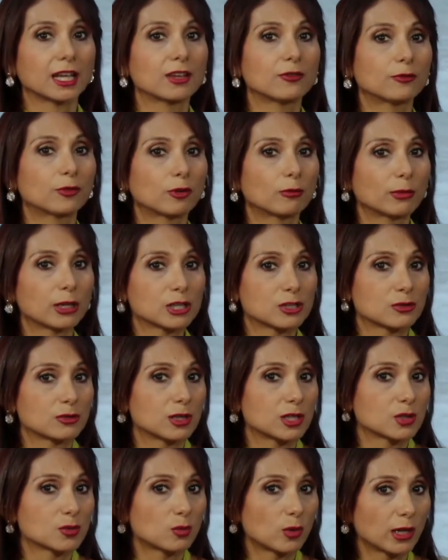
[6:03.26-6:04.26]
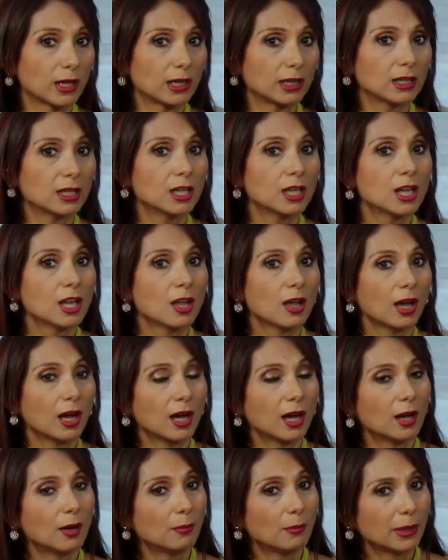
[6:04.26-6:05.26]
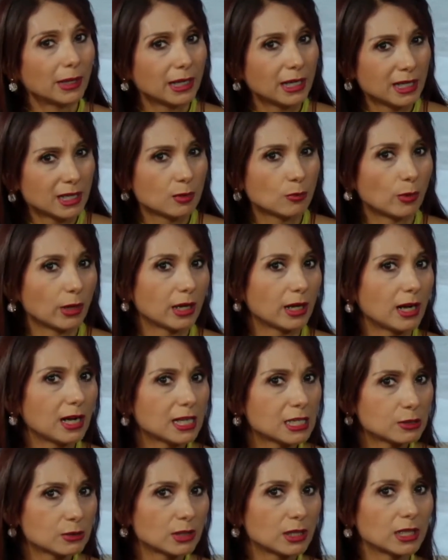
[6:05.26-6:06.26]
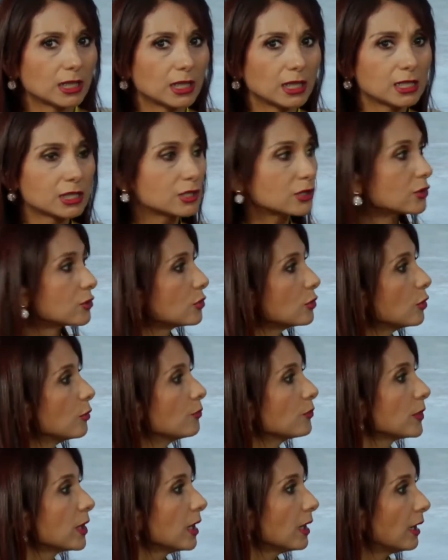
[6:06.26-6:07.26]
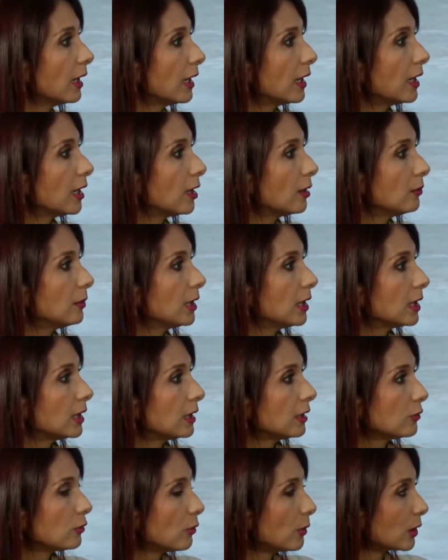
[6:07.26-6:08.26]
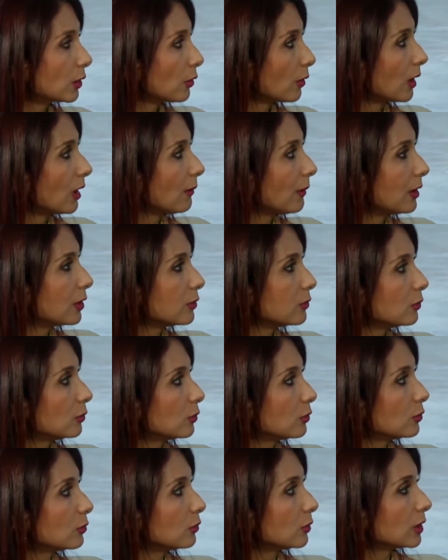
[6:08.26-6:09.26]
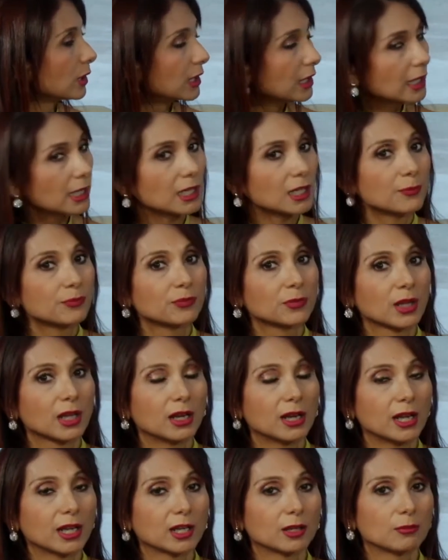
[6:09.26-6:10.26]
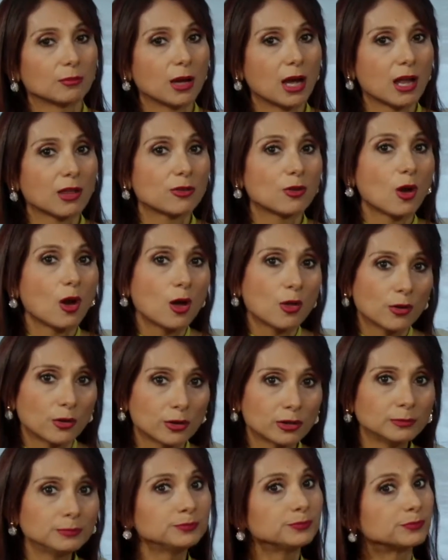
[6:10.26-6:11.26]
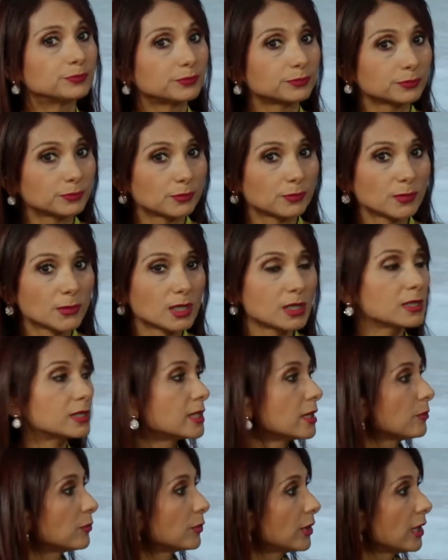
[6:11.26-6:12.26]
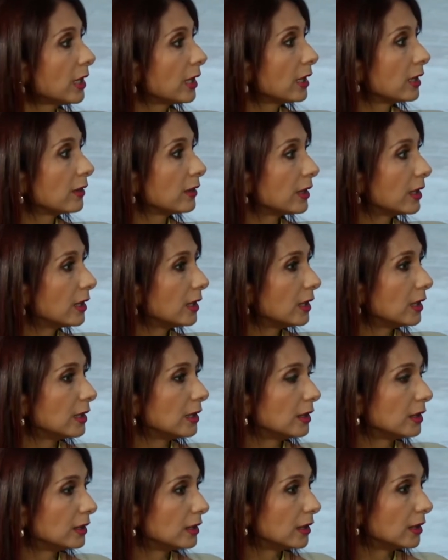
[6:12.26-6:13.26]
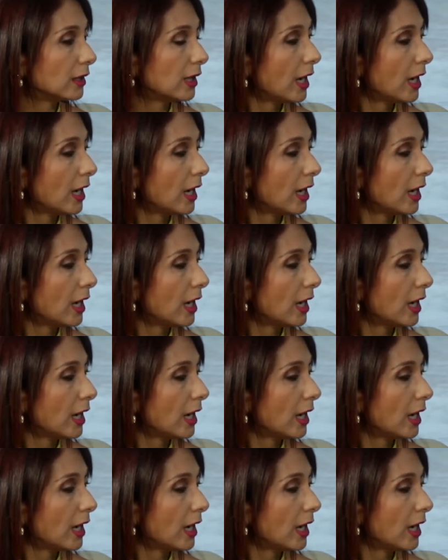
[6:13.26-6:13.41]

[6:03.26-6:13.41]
information as well. But anyway, actually, it's true. You were talking about your kid. Like my daughter, same thing in the